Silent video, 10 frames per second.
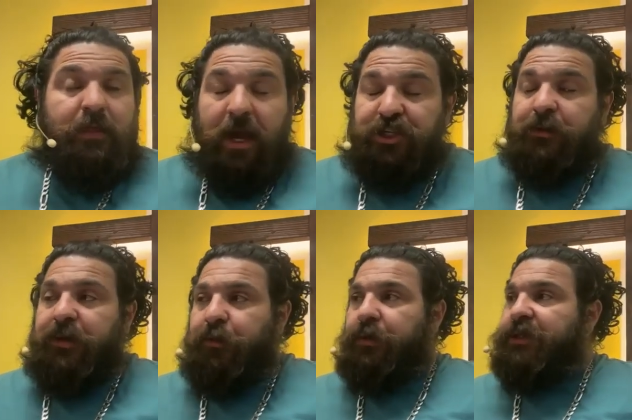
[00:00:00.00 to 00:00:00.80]
That should
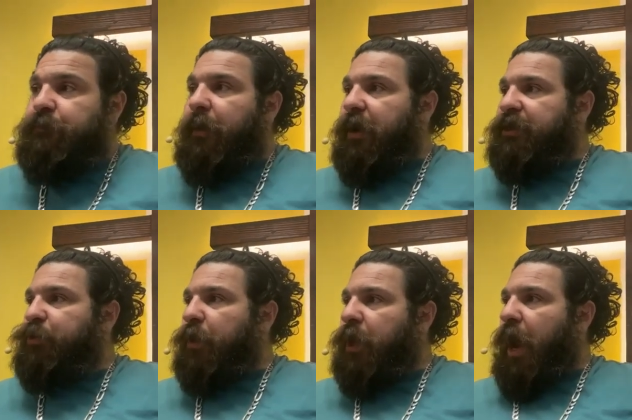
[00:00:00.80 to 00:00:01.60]
be the
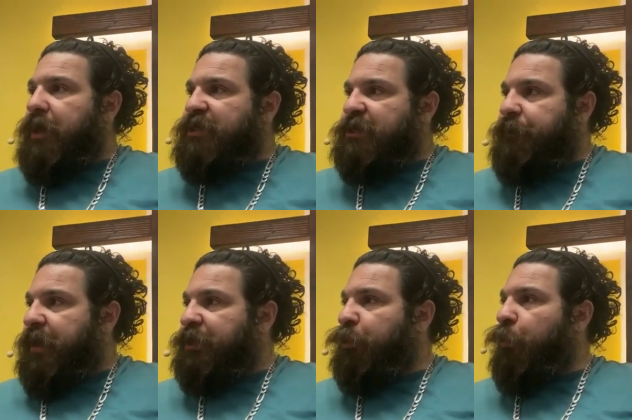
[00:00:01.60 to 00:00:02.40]
response when God
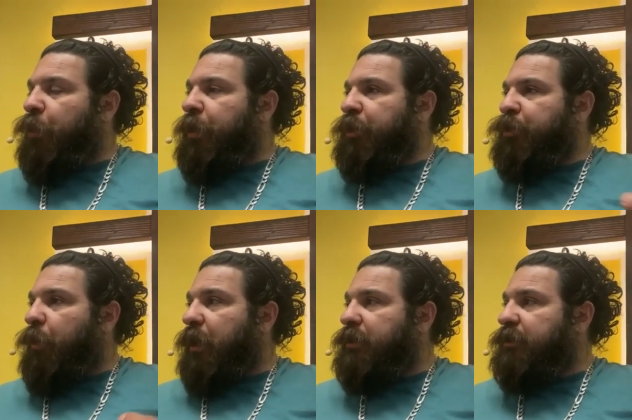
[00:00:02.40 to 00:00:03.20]
speaks a word
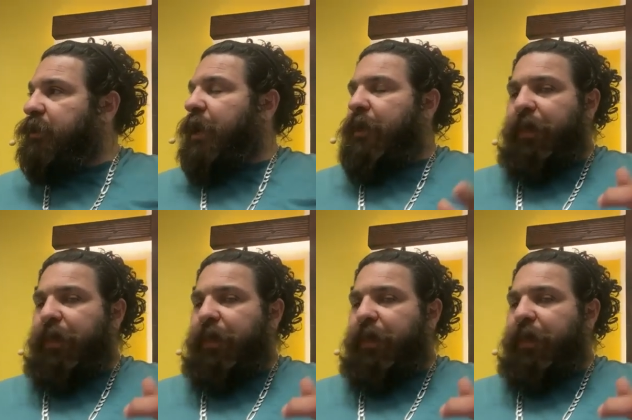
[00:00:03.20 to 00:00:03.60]
into us.